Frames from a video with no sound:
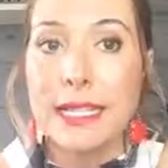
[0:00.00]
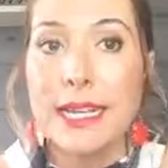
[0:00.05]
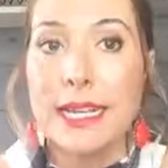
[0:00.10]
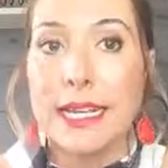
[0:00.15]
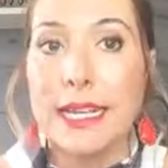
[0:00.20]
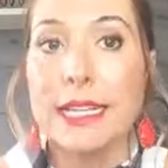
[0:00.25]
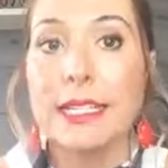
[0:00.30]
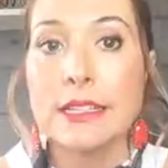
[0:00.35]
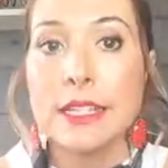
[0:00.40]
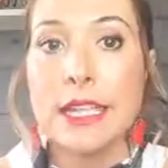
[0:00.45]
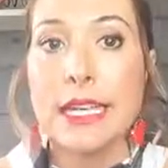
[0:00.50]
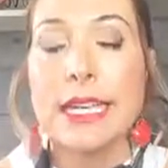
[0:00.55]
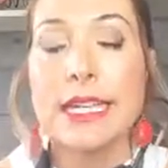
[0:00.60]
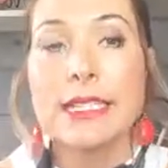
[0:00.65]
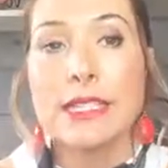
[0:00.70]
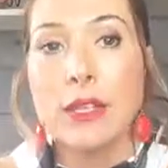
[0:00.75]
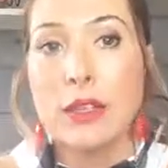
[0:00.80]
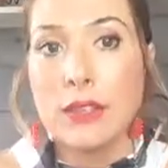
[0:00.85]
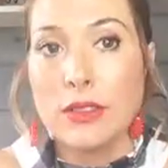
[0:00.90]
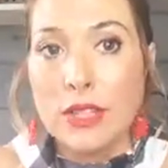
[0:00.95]
getting leads
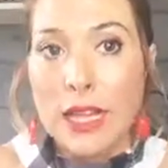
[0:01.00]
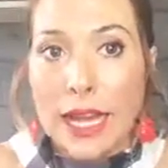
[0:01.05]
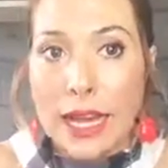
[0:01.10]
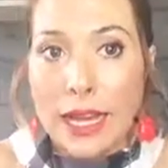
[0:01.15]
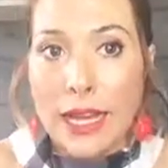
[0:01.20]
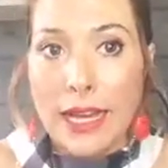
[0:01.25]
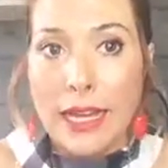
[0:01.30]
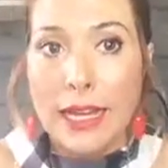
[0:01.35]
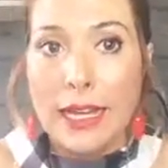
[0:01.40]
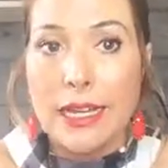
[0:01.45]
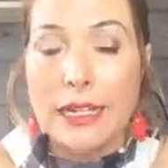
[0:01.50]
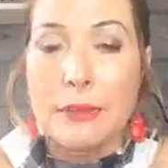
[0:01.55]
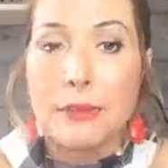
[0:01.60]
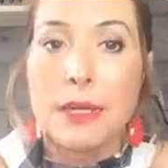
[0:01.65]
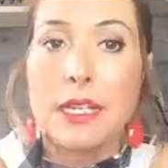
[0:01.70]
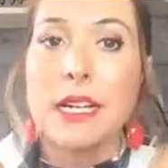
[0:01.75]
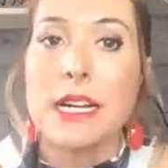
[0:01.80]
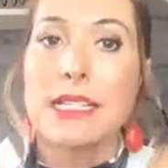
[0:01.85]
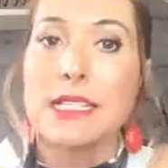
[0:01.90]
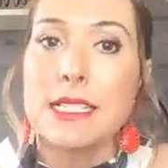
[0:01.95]
online
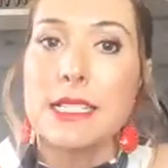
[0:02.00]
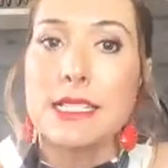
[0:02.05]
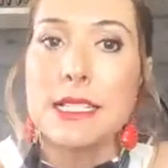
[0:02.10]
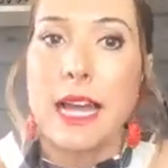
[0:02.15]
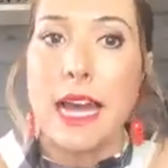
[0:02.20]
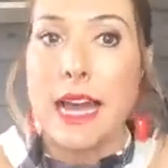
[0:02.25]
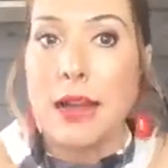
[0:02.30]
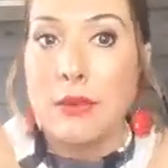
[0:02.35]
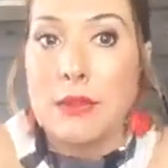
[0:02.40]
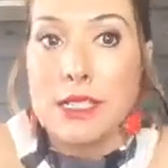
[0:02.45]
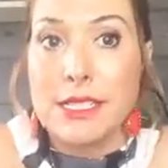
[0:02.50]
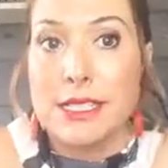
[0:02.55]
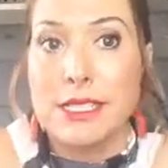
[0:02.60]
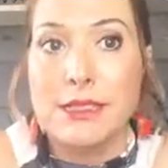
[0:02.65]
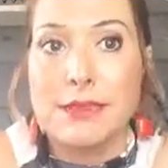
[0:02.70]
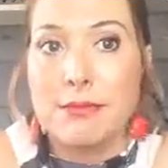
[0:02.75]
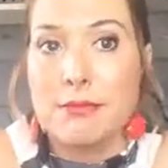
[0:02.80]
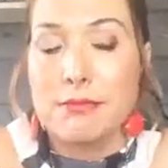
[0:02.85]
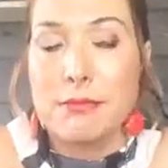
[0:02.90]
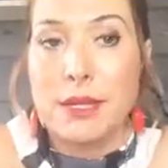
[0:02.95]
because I was
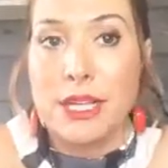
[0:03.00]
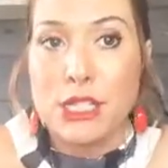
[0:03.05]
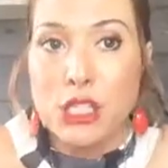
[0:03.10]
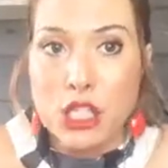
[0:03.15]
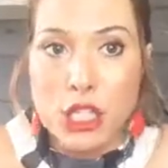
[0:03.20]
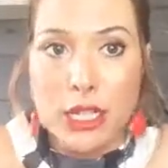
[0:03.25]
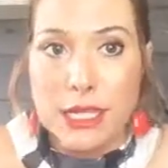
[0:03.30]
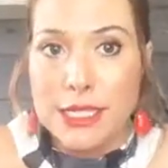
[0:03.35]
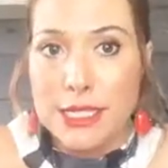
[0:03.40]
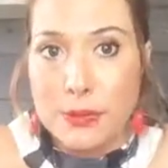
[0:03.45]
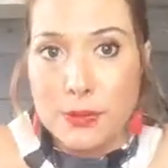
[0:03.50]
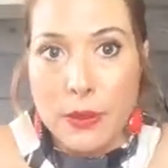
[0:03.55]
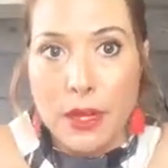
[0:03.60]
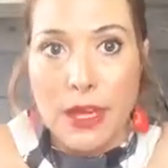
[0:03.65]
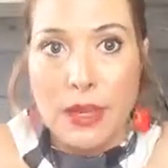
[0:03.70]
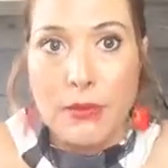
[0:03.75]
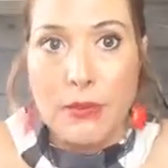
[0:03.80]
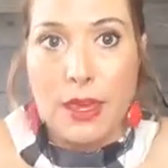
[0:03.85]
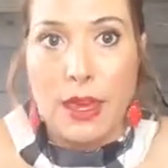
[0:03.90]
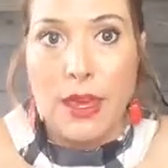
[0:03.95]
pitching and
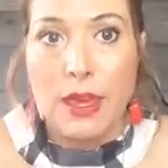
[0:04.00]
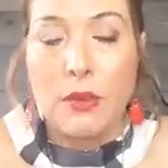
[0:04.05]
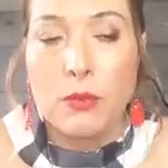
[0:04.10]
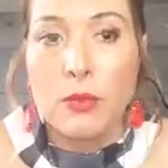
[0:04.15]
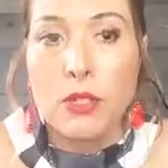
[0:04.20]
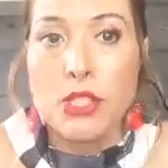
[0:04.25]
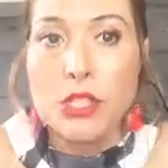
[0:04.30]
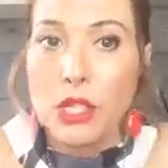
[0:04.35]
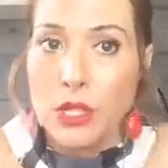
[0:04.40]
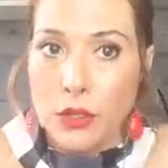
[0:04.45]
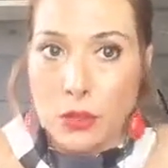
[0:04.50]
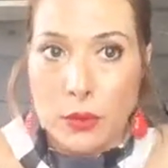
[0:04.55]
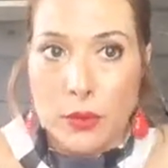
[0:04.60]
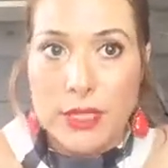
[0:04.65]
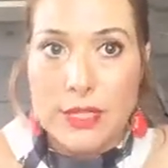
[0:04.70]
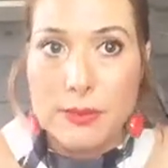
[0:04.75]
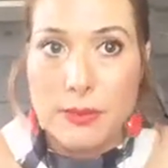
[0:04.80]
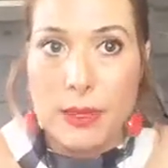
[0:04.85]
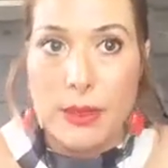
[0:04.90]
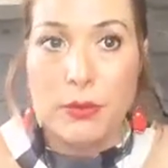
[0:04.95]
spamming, which
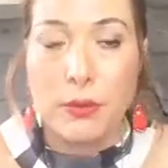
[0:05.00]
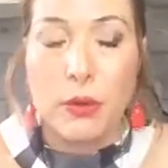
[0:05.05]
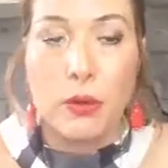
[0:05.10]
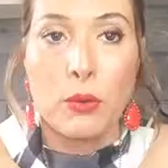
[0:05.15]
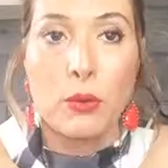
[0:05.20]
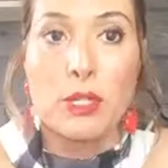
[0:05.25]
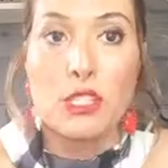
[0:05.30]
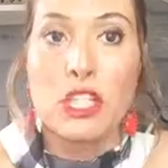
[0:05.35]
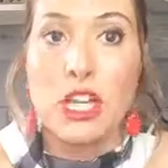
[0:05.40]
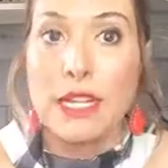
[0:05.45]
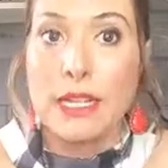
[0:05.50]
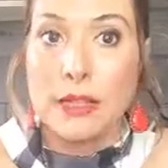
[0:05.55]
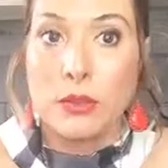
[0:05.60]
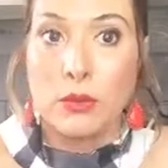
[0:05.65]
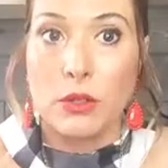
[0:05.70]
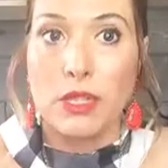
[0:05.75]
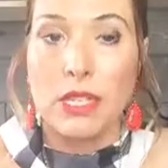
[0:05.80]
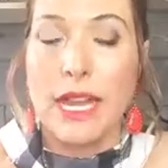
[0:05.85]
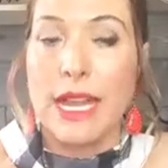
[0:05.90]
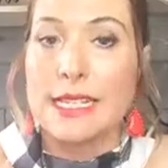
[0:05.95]
annoys people, which I didn't
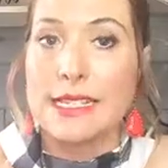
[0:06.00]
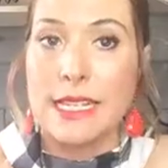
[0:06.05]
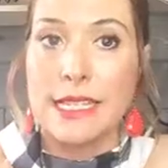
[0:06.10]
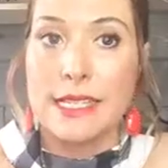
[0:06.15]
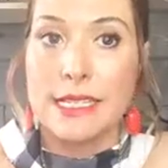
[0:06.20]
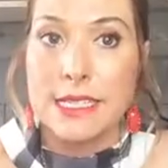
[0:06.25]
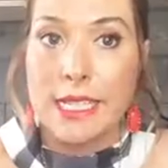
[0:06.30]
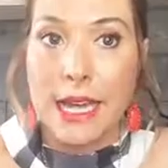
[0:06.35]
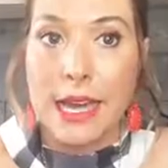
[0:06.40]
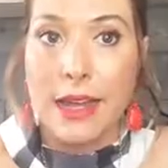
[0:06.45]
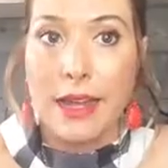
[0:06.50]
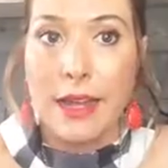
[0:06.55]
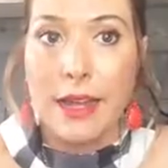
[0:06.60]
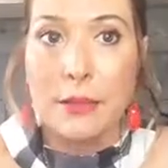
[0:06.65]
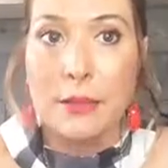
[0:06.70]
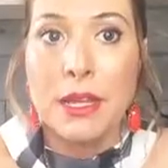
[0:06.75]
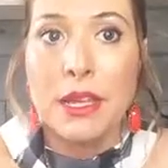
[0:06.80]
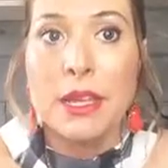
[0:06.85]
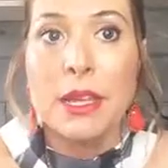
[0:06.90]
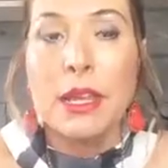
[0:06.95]
realize at the time
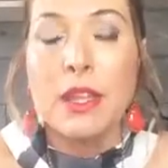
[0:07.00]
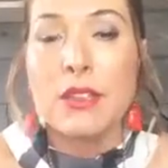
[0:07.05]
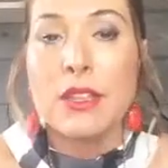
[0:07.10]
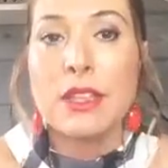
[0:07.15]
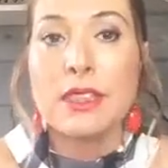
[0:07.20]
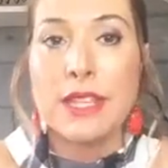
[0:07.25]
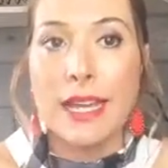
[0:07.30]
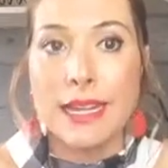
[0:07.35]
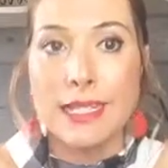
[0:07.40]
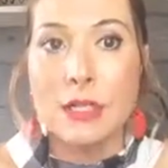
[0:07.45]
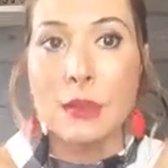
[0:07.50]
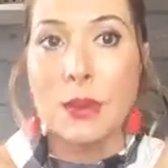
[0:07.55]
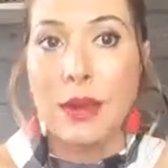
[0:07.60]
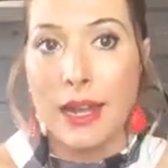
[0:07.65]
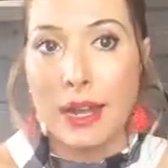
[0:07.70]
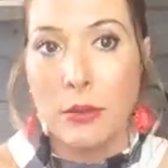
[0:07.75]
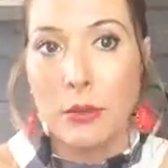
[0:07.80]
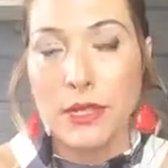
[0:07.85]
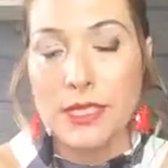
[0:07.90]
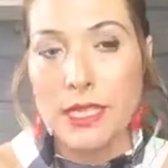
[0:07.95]
that that's why
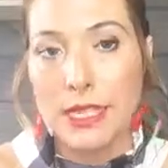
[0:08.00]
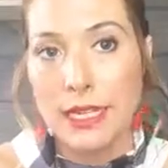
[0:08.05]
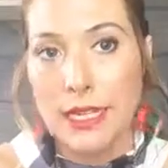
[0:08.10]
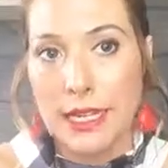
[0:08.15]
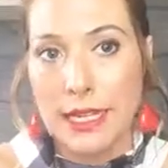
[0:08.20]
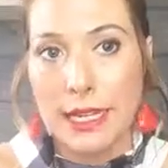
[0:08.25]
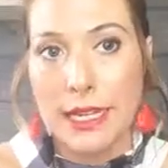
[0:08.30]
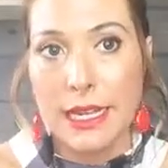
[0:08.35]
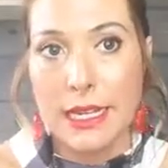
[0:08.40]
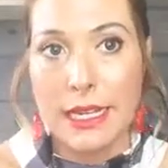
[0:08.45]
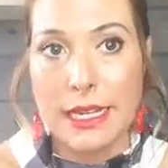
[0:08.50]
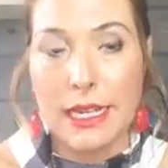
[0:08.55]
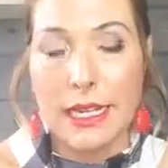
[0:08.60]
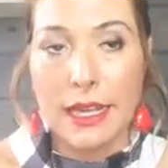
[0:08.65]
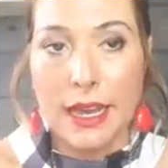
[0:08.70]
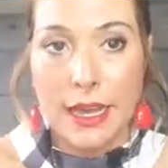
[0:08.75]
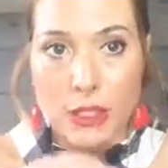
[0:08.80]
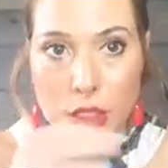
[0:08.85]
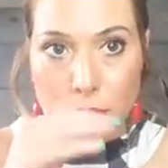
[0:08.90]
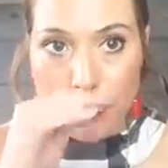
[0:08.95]
I wasn't getting any
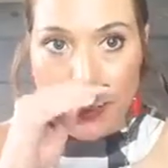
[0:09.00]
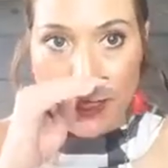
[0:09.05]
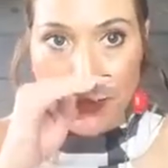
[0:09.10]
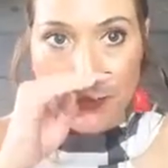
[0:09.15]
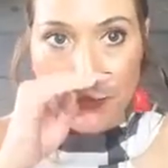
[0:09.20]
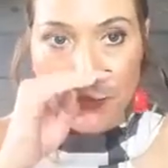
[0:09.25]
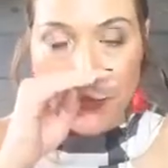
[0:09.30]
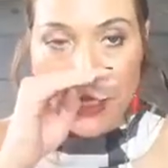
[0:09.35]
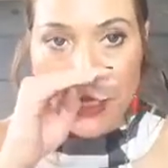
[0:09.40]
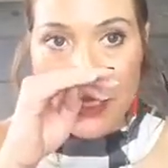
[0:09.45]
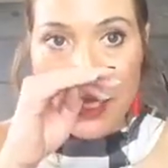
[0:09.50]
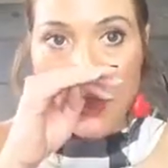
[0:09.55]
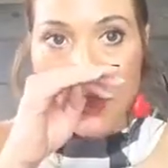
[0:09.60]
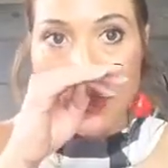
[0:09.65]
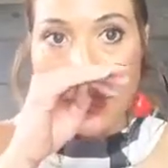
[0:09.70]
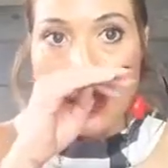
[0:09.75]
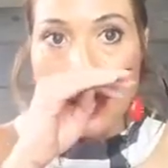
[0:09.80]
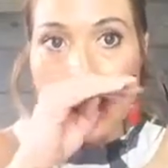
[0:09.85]
engagement. So